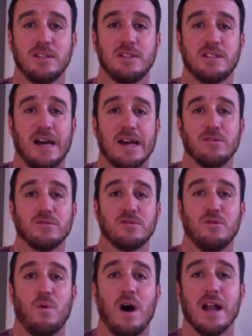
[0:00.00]
titled
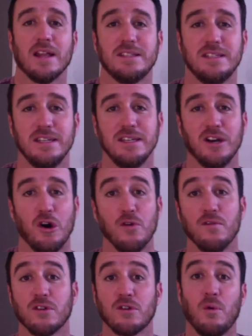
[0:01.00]
Quality
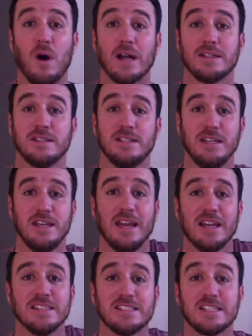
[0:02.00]
Over Quantity.
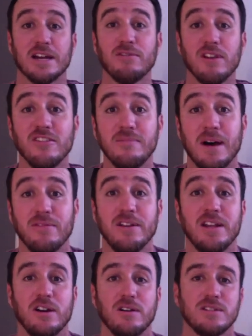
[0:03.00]
And in several of my
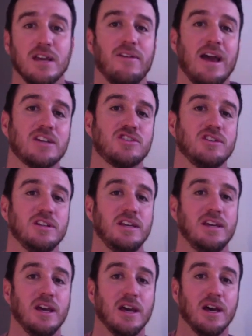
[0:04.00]
videos, I've
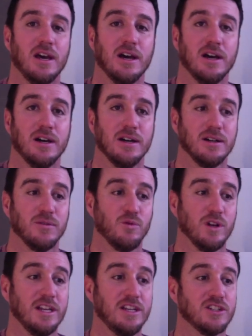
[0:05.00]
actually uh,
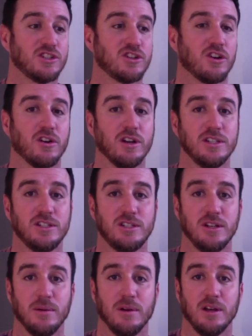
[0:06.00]
really
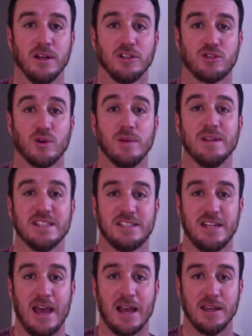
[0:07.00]
discouraged treatment
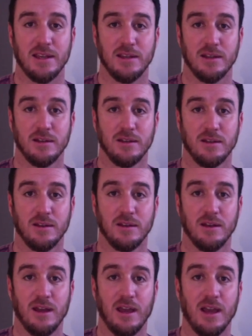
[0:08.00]
stacking.
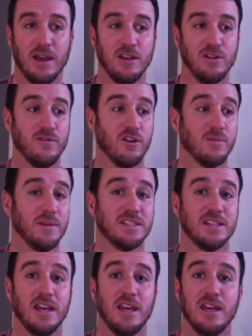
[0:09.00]
And you've heard me
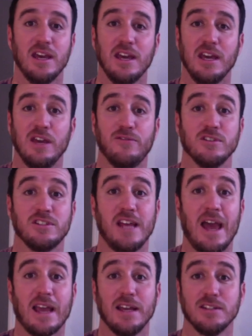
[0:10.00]
say, if you're
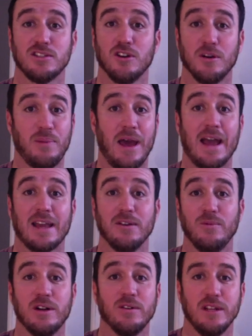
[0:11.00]
stacking and start
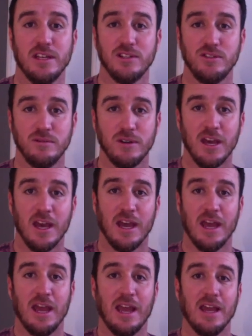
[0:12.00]
packing, we don't need you.
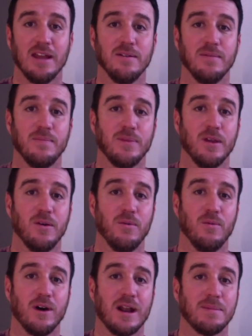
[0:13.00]
And
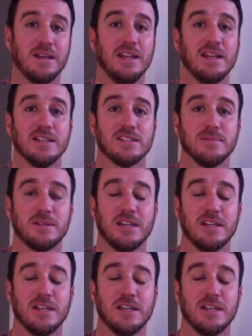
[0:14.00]
what I'm getting is some